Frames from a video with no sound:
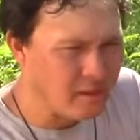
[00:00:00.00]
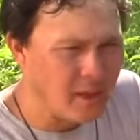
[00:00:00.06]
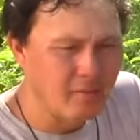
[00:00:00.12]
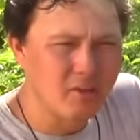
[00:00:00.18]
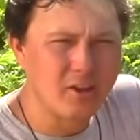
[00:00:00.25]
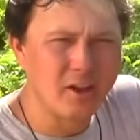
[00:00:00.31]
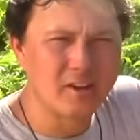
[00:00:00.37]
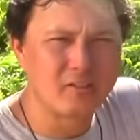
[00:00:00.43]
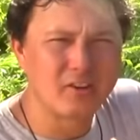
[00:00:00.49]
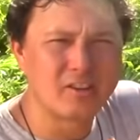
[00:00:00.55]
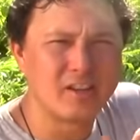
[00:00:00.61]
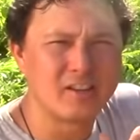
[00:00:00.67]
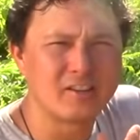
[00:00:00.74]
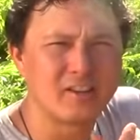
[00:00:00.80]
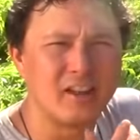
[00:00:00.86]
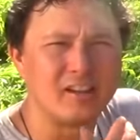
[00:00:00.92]
Have you guys ever
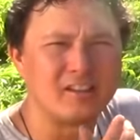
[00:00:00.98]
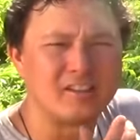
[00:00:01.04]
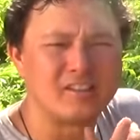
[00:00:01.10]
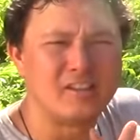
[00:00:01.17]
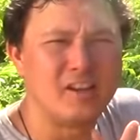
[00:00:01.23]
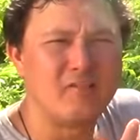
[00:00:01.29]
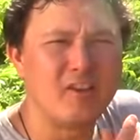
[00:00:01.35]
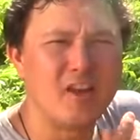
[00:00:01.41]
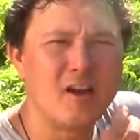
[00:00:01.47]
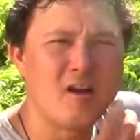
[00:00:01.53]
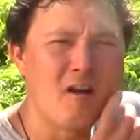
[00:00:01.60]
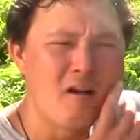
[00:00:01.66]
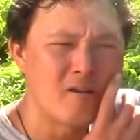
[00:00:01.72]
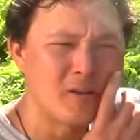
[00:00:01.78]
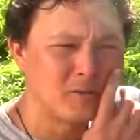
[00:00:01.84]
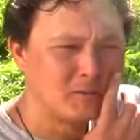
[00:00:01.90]
tasted like stevia?
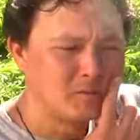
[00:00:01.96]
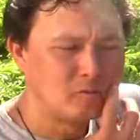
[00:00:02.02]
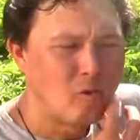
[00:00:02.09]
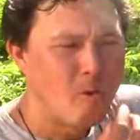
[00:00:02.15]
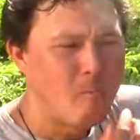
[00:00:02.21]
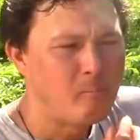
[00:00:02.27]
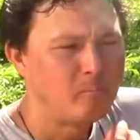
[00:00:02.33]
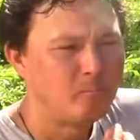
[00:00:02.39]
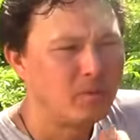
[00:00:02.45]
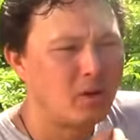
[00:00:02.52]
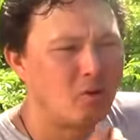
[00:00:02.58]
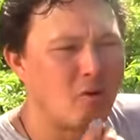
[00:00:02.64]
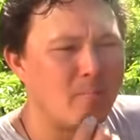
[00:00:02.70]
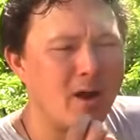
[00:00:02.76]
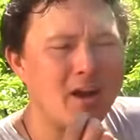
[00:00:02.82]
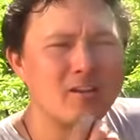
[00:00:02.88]
It
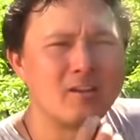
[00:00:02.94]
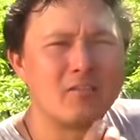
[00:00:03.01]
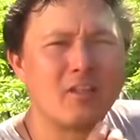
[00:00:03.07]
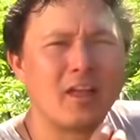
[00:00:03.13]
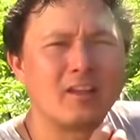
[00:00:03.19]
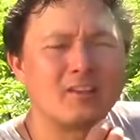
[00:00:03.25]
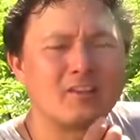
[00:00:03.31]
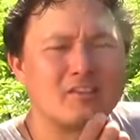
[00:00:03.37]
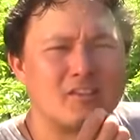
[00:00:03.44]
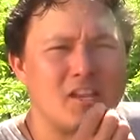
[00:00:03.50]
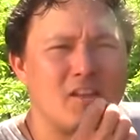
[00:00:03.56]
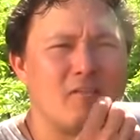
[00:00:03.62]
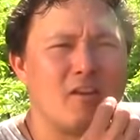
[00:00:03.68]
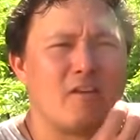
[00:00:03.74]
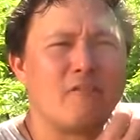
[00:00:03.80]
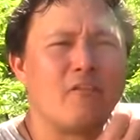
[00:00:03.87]
reminds you of like a
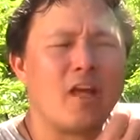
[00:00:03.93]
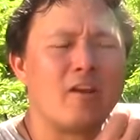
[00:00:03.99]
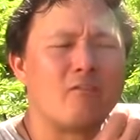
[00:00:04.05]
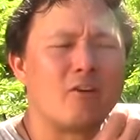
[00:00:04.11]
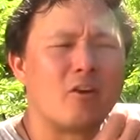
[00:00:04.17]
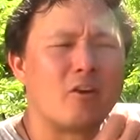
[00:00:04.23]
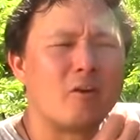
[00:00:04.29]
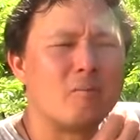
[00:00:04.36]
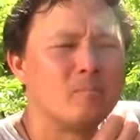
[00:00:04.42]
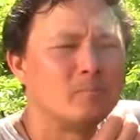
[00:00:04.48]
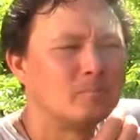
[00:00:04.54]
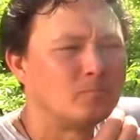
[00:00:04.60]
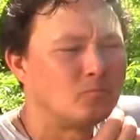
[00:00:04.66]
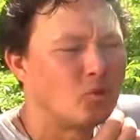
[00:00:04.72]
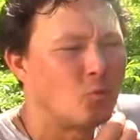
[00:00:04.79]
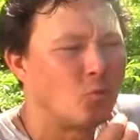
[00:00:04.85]
stevia flavor
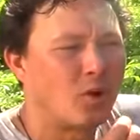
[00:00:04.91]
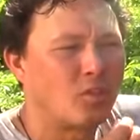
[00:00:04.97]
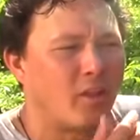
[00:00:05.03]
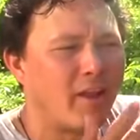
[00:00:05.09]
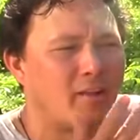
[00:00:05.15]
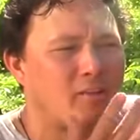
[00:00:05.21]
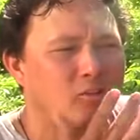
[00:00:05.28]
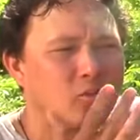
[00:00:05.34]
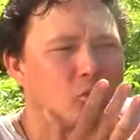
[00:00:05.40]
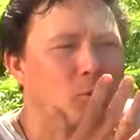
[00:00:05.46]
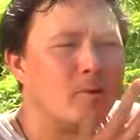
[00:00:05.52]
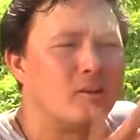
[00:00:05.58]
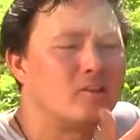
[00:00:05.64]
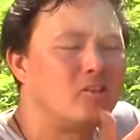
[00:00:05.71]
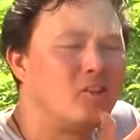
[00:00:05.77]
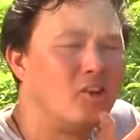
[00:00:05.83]
with like
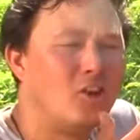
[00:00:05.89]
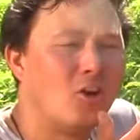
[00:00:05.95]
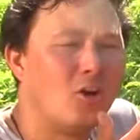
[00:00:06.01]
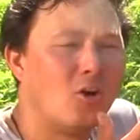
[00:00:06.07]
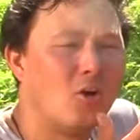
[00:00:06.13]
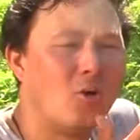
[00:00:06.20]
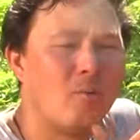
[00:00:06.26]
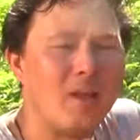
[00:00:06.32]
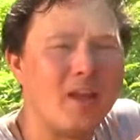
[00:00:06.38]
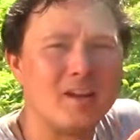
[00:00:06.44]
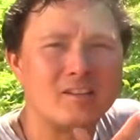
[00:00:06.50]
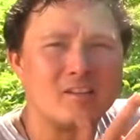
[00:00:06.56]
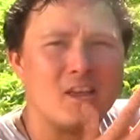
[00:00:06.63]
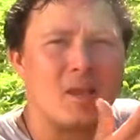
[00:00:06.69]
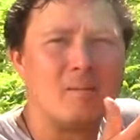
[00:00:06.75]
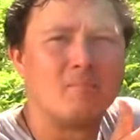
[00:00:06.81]
tomatillo
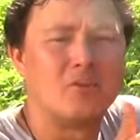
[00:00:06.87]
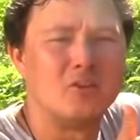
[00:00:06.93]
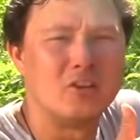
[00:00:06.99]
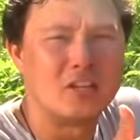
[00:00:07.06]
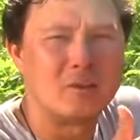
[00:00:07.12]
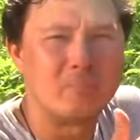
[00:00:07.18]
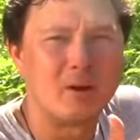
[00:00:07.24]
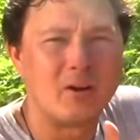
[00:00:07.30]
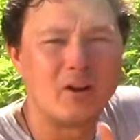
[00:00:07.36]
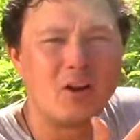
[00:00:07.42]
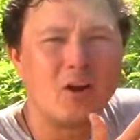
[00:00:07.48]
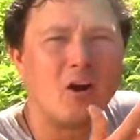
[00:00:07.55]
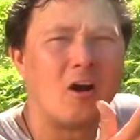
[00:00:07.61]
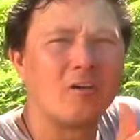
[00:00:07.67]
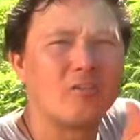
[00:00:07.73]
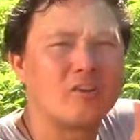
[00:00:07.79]
and Cape gooseberry
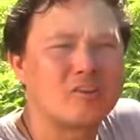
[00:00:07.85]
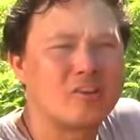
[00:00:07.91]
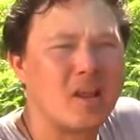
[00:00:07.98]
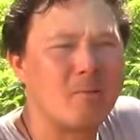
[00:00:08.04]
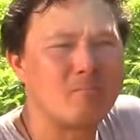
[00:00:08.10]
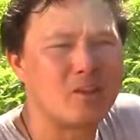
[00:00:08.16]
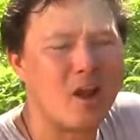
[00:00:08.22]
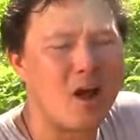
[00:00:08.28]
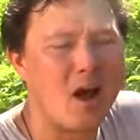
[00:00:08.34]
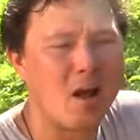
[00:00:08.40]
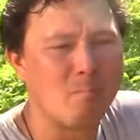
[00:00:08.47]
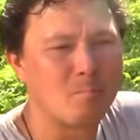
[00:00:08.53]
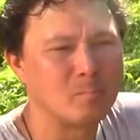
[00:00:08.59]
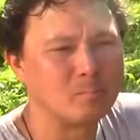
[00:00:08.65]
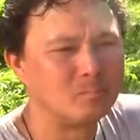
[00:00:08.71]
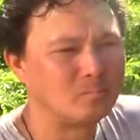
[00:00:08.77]
all at the same time.